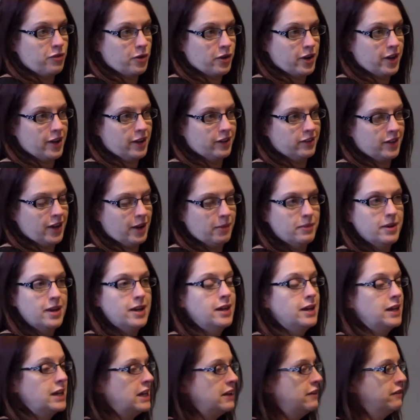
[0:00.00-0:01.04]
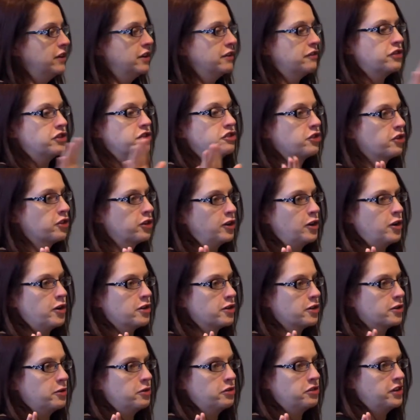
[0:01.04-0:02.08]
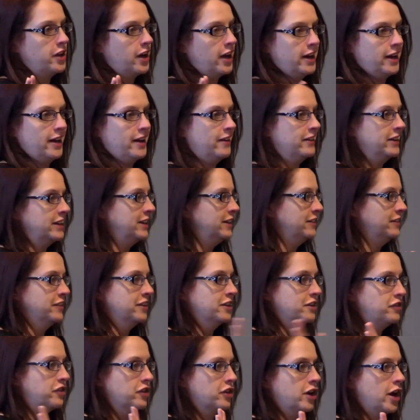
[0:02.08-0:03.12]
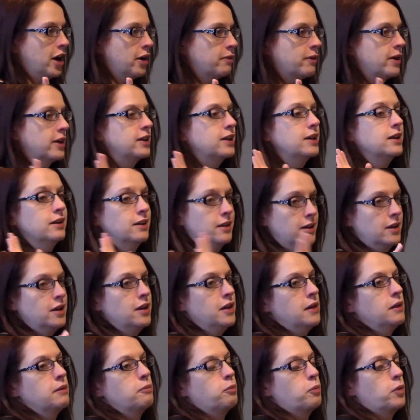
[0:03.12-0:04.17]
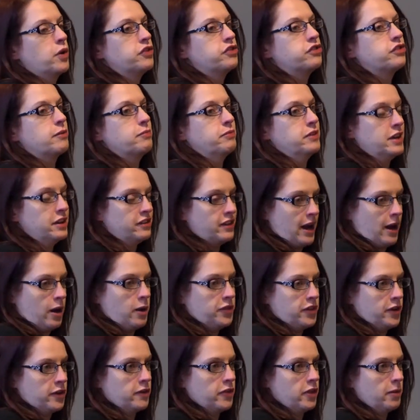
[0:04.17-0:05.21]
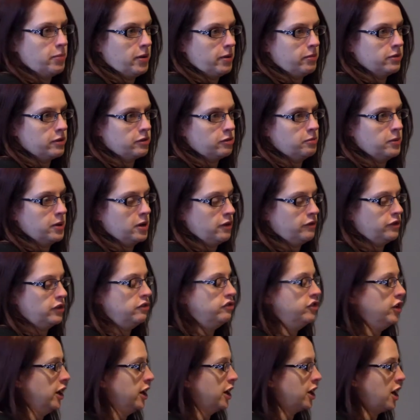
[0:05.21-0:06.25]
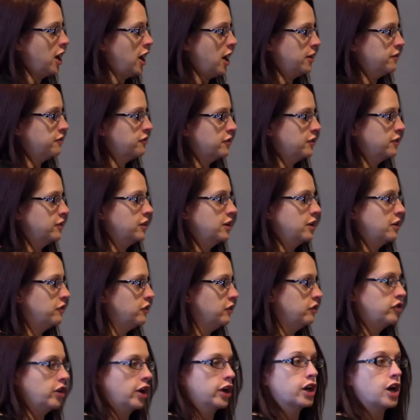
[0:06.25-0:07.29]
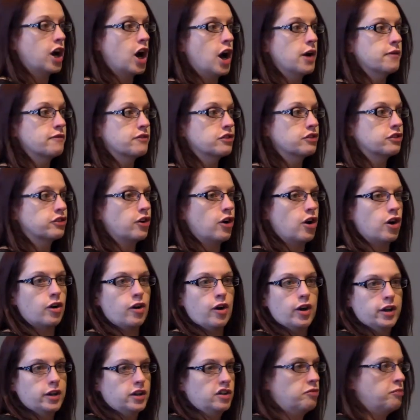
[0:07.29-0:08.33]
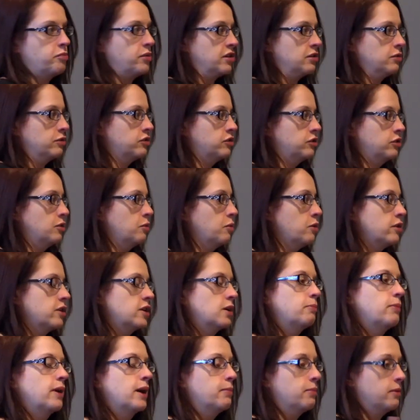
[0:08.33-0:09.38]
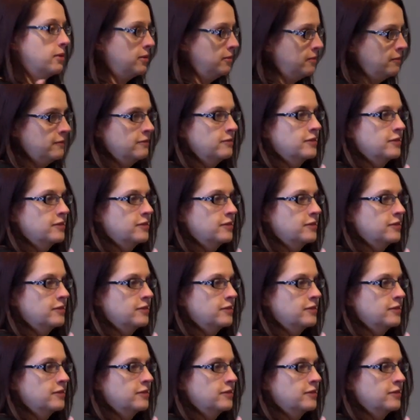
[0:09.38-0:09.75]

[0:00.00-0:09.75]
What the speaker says: for it ahead of time. Even if the journal article's not out, even if you're not ready, once something's out there in the public sphere, if you've done a conference talk on it, you've posted a working paper,